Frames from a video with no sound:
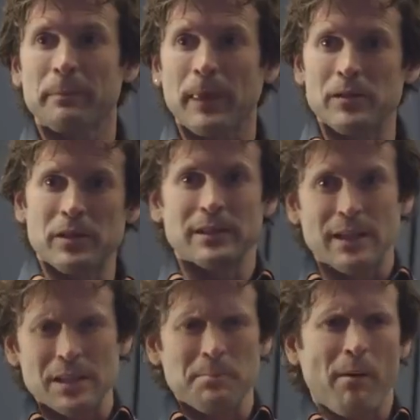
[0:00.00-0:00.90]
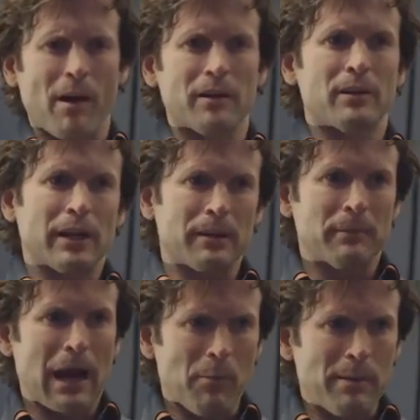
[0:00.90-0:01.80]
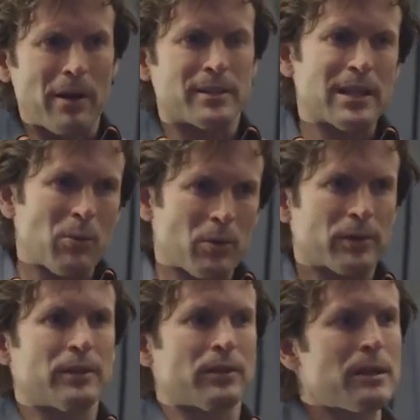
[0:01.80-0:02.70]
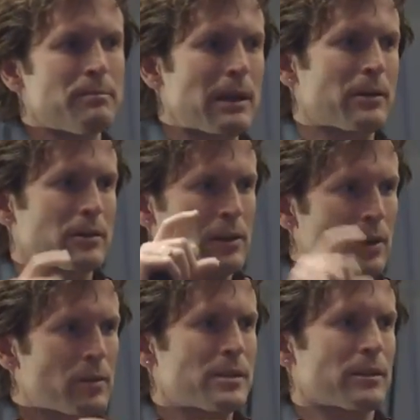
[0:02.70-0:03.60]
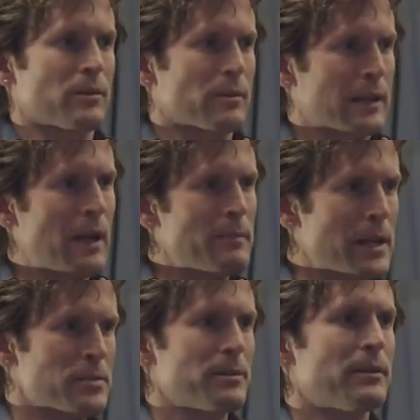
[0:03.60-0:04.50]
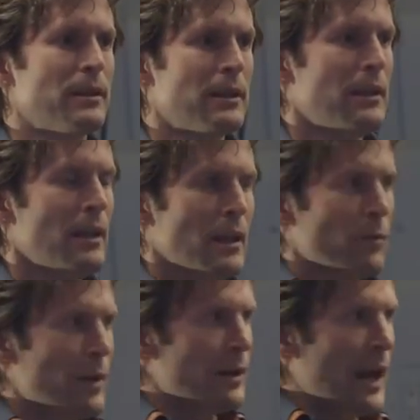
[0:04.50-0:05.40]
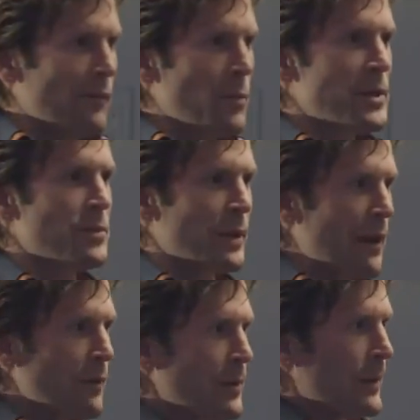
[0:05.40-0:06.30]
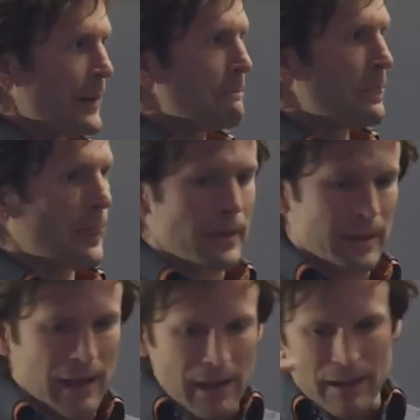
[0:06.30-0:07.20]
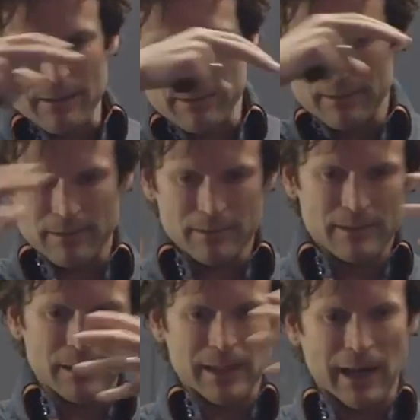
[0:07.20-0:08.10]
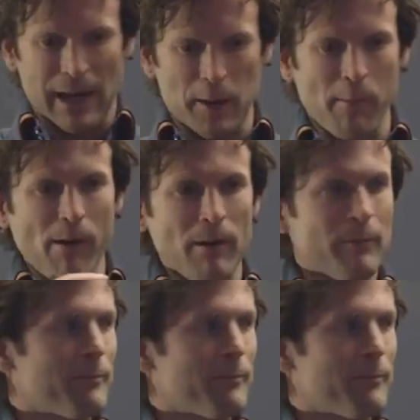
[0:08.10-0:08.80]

As you can tease apart, okay, outbound, is that working, or inbound, or closing, or account management. When everyone's doing everything, you can't, it's like a hairball.